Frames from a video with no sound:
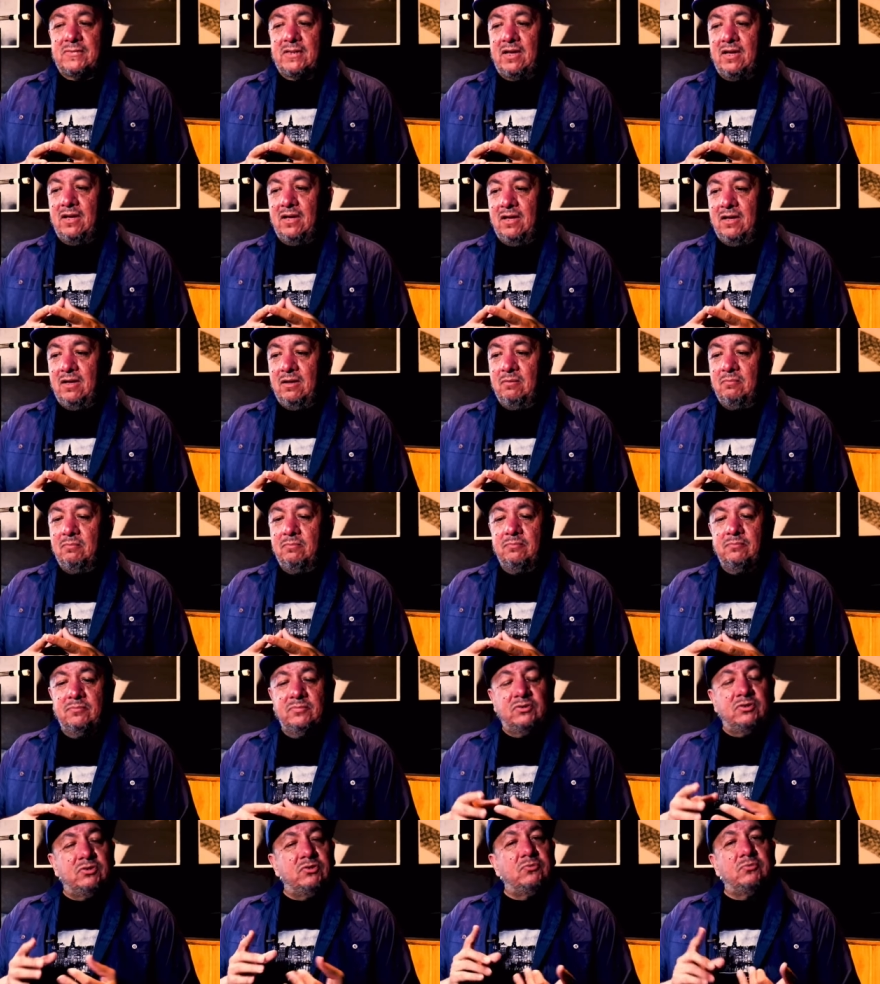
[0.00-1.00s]
um,
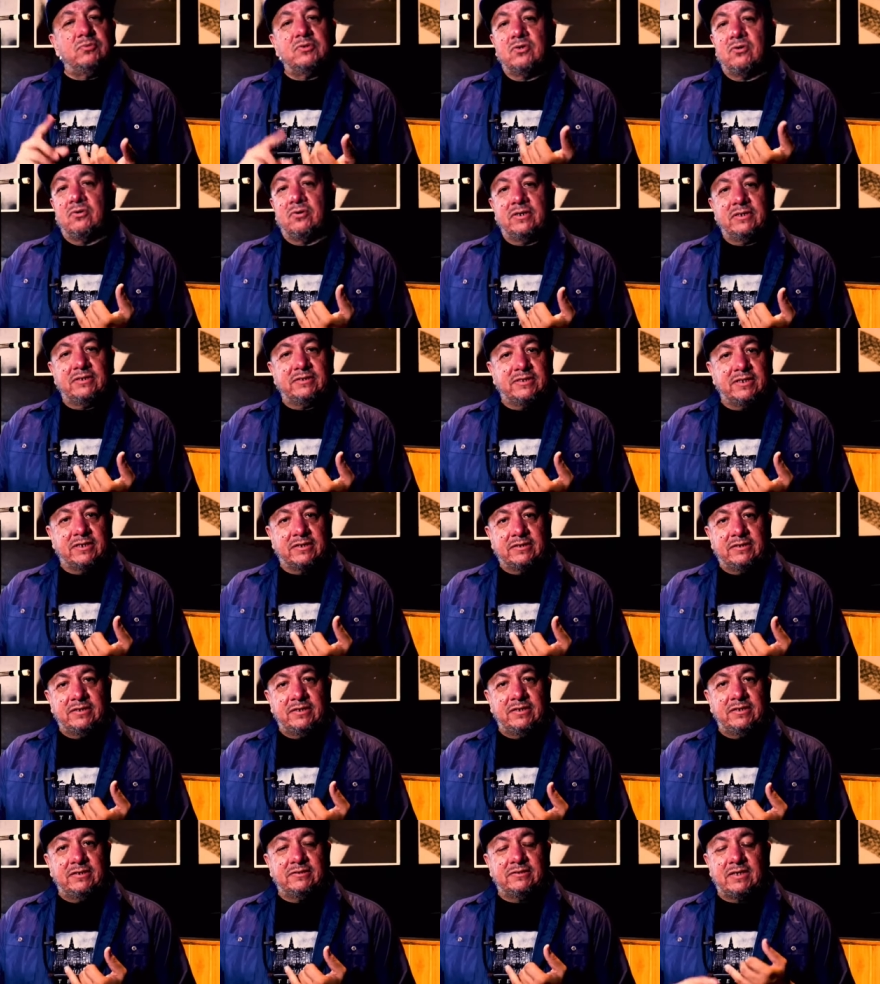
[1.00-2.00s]
new recording
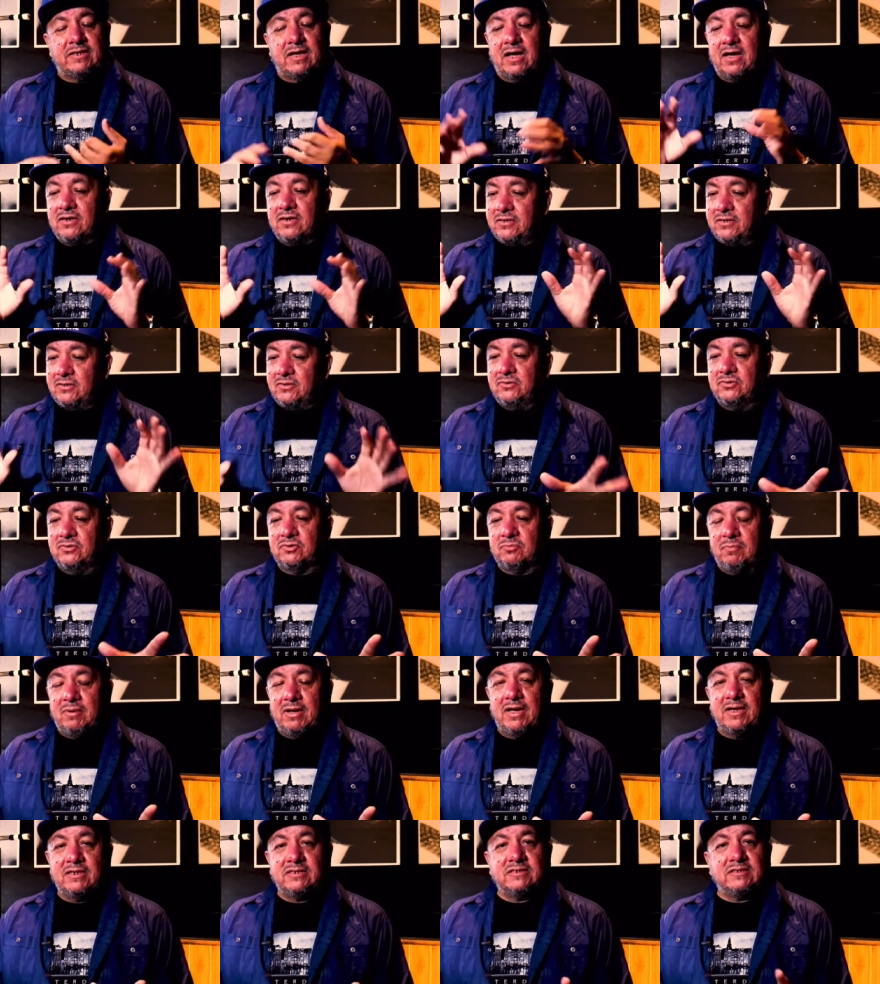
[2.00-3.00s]
techniques, how to use
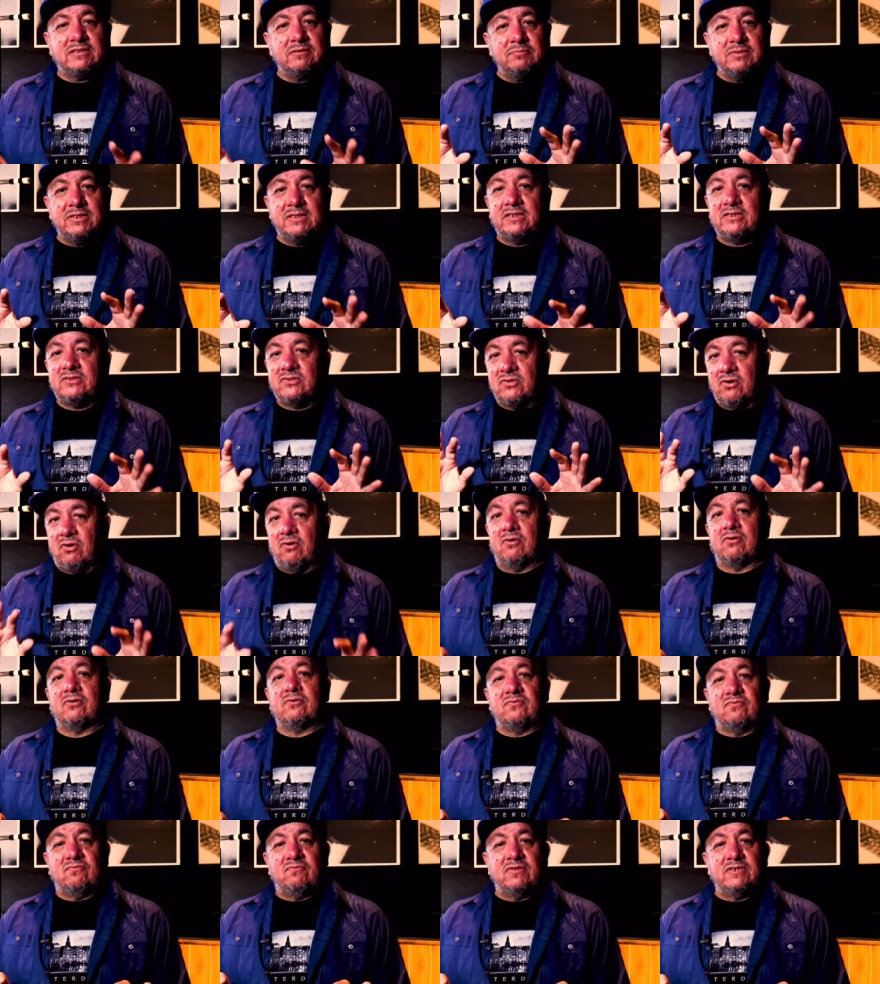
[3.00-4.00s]
mics. Some of these
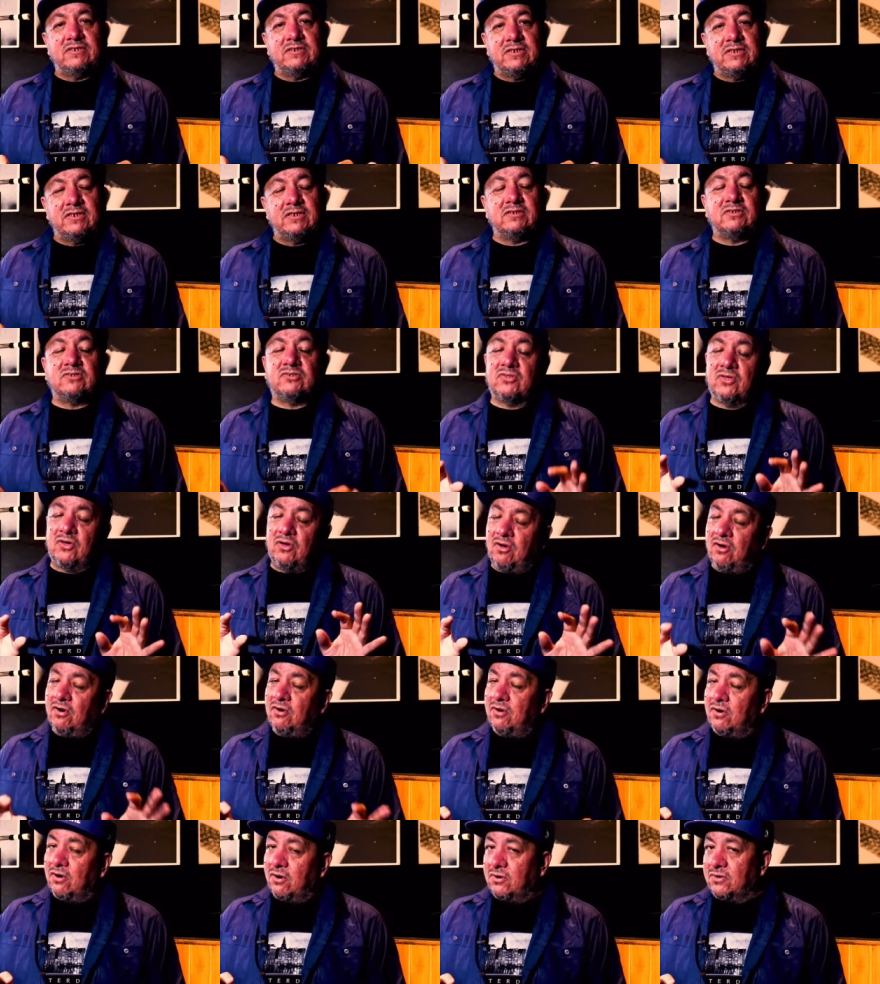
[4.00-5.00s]
aren't vintage, they
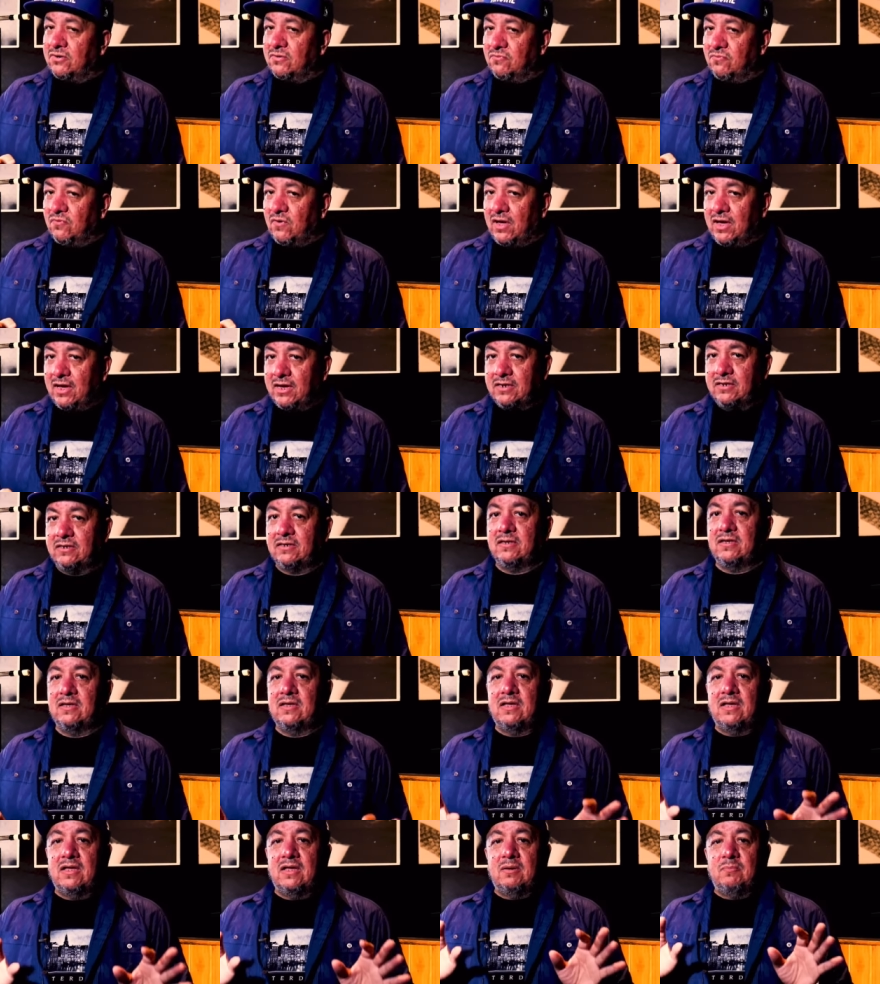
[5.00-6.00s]
are hard to find,
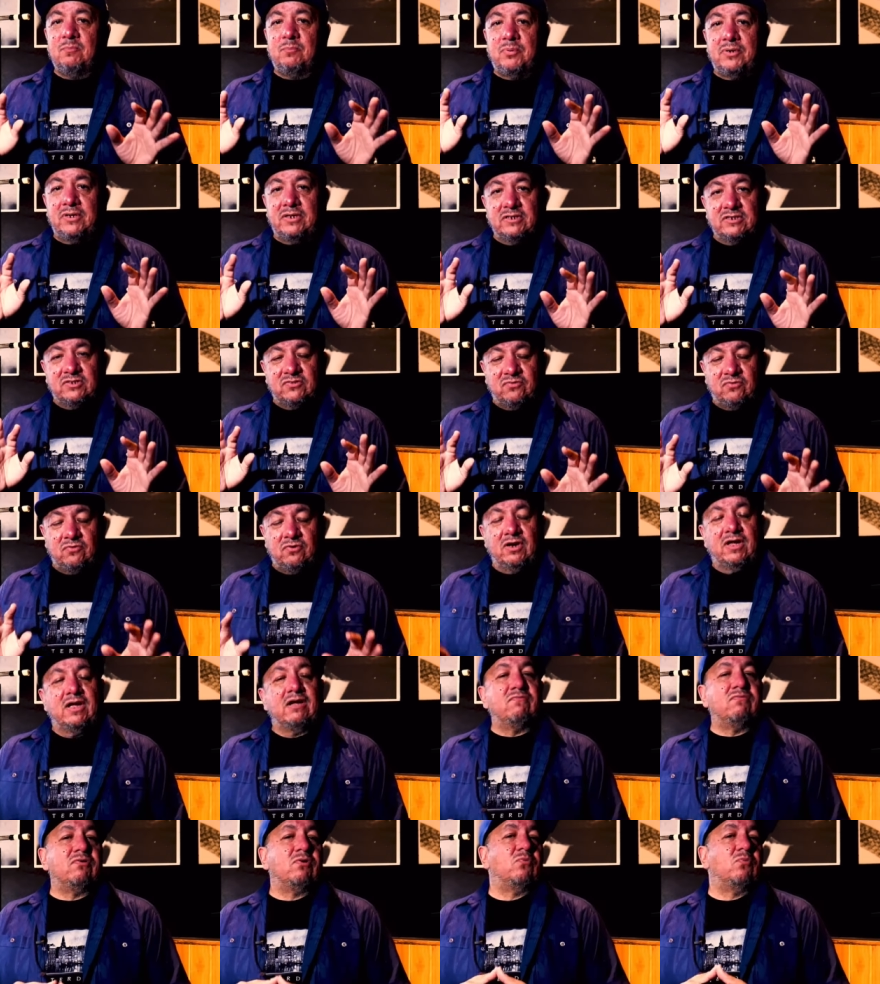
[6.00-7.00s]
but it's for
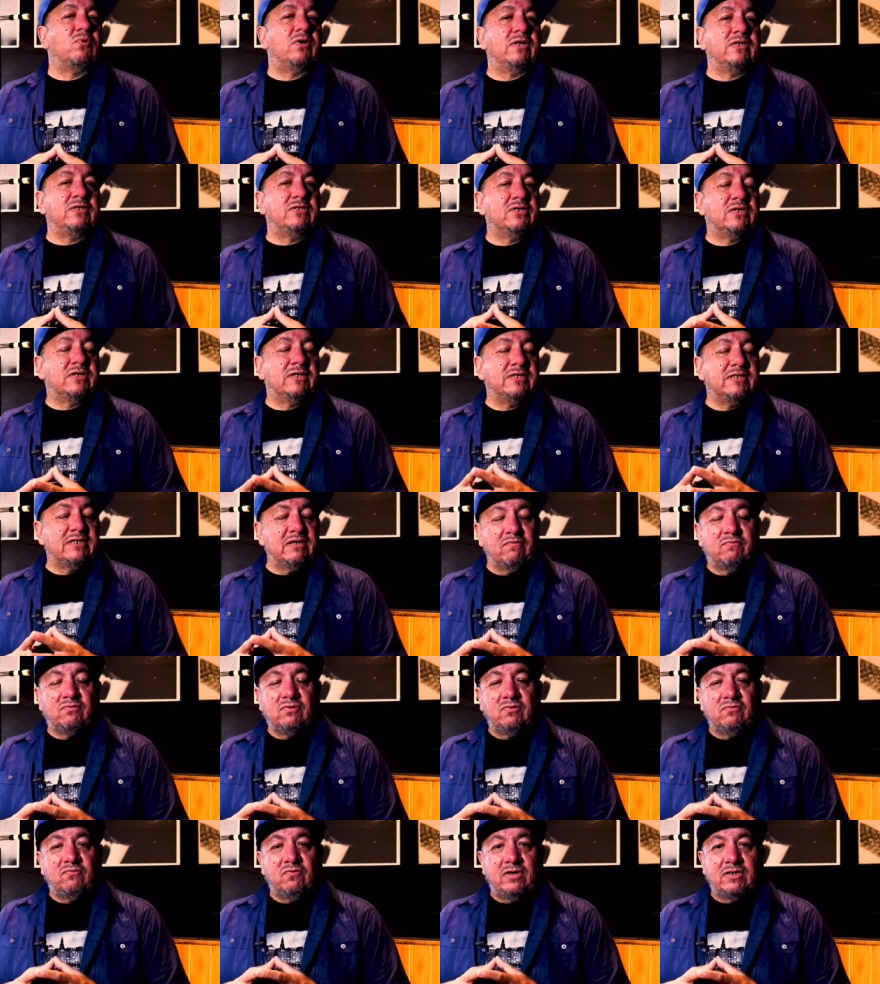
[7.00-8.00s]
everyone. You can
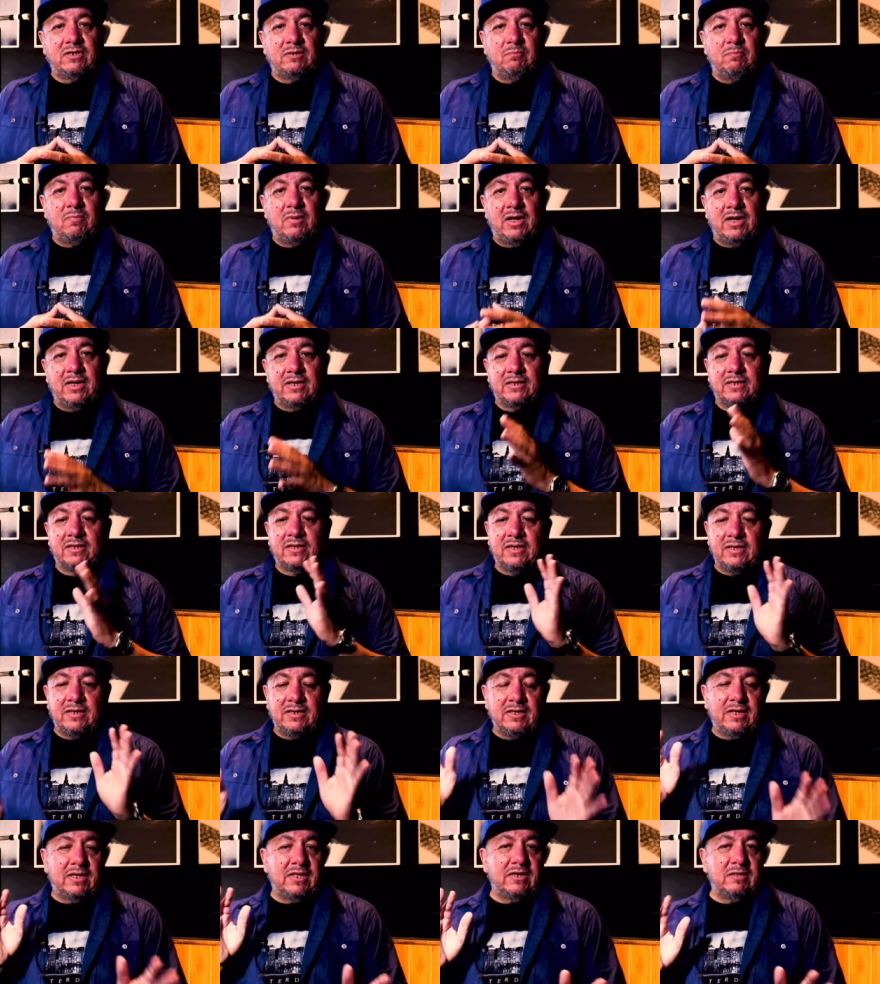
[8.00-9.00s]
definitely find a mic
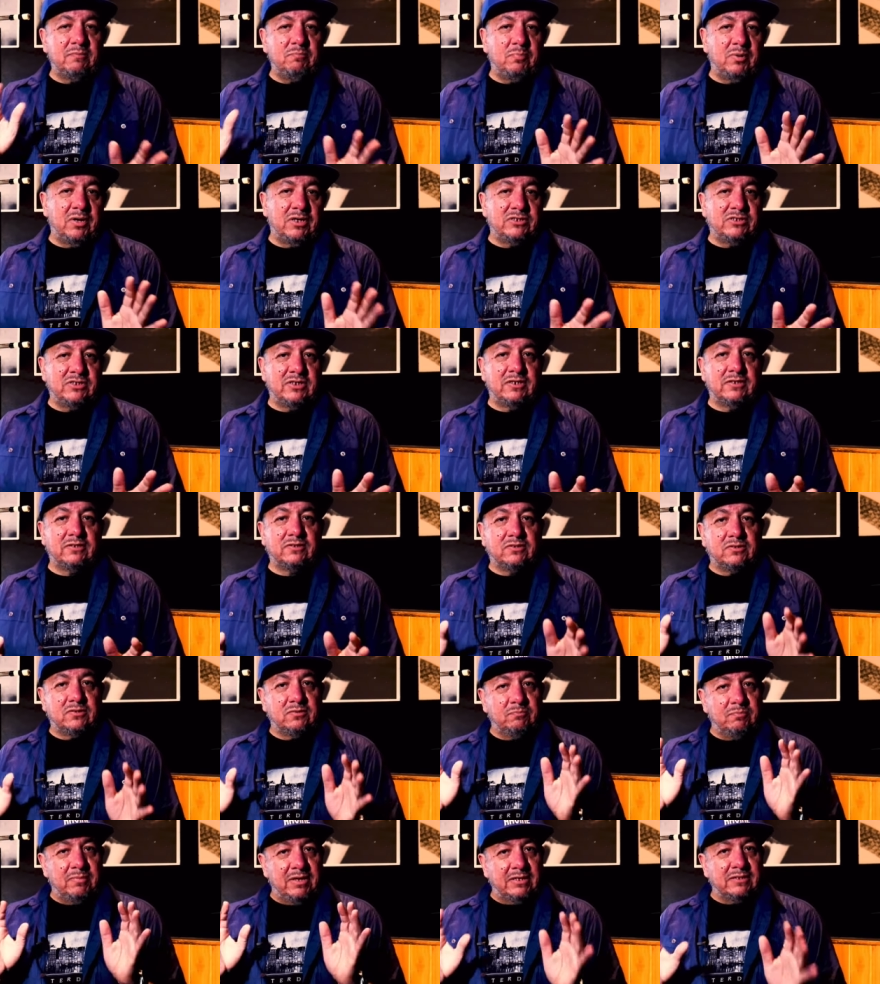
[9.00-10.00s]
in any budget
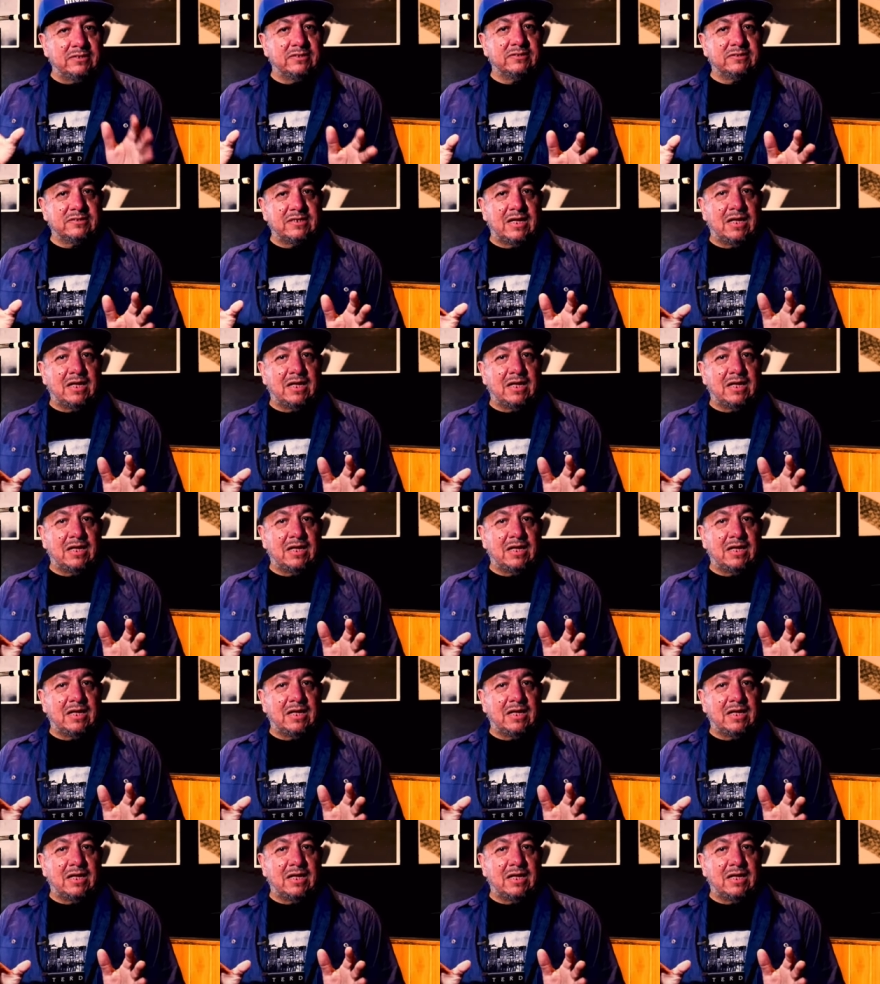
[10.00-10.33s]
to make this